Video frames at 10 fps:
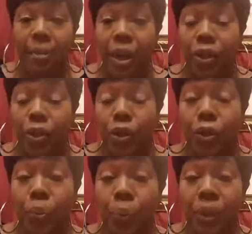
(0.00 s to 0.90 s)
Make sure
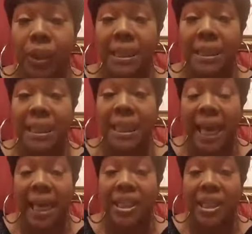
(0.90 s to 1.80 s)
you put the
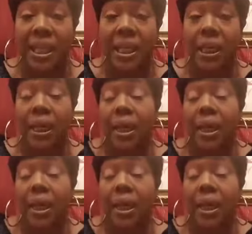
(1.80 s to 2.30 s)
T-H-E